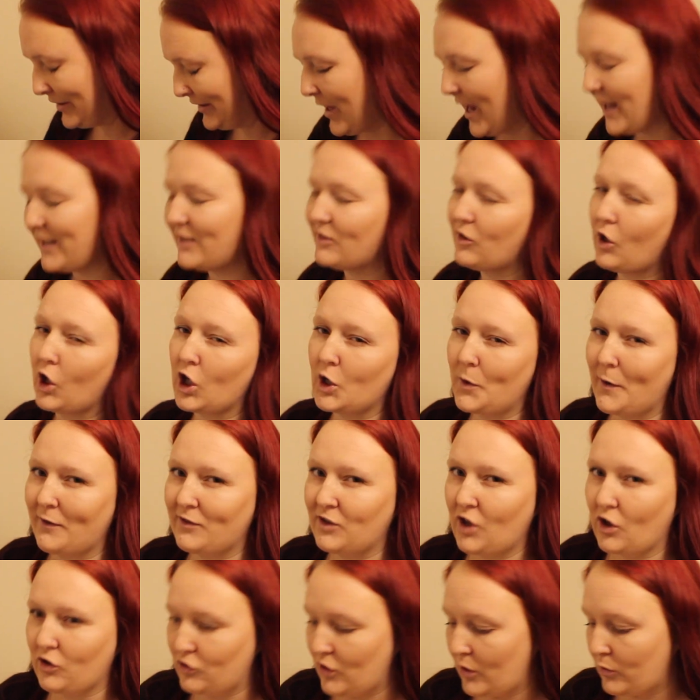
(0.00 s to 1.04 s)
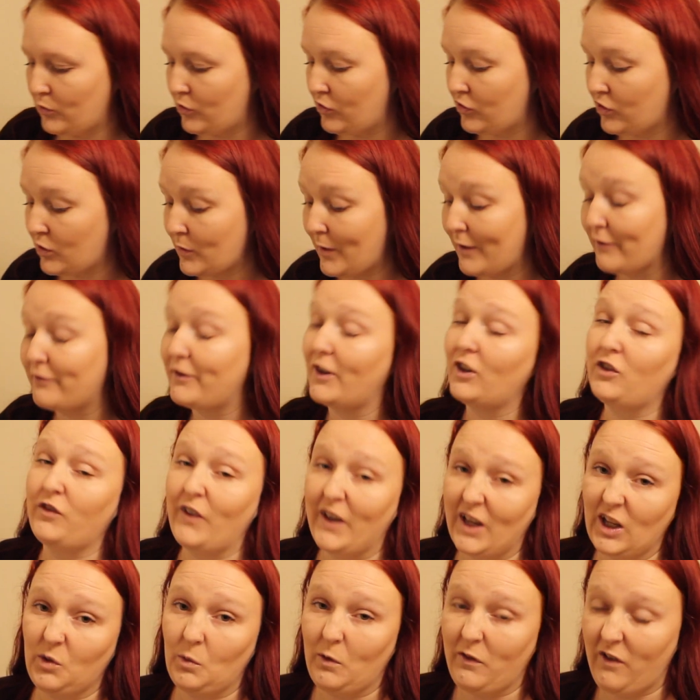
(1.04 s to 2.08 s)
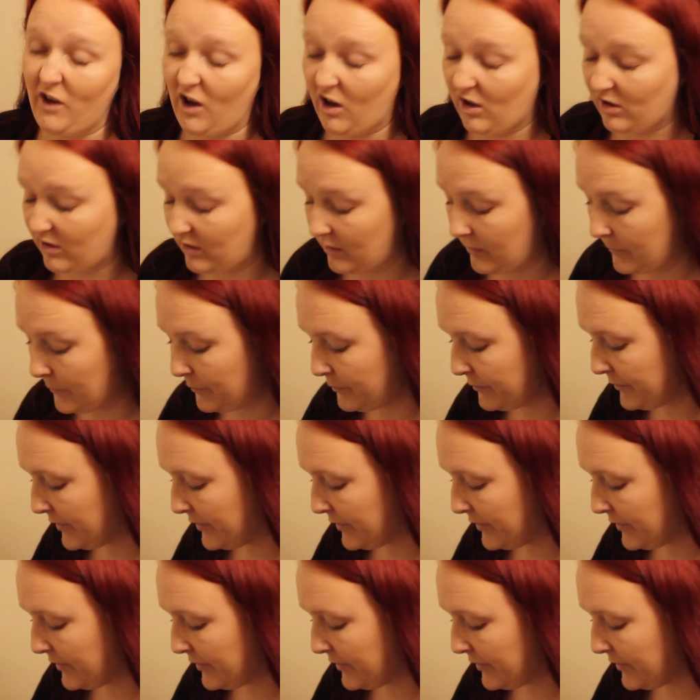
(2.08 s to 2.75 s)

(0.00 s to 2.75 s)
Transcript: Leanne's not going to have sausage, she's going to have fish fingers with hers,